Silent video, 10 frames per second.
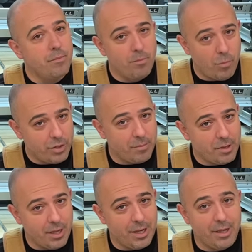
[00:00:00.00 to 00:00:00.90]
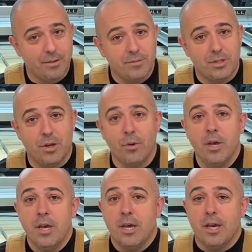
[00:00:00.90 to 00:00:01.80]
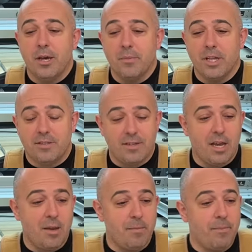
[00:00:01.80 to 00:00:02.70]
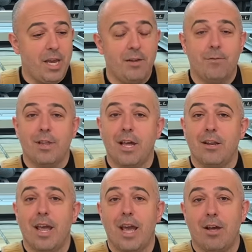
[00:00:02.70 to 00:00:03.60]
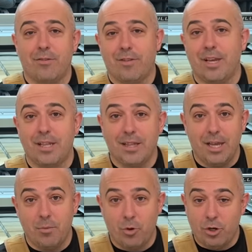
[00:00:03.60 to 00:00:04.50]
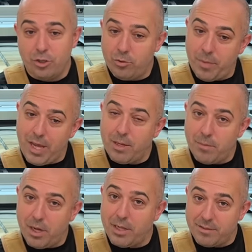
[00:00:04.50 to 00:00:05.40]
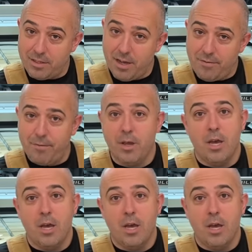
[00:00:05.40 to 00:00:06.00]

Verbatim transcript: multiplying it. So let's say I paid for that outside laborer to paint my stuff.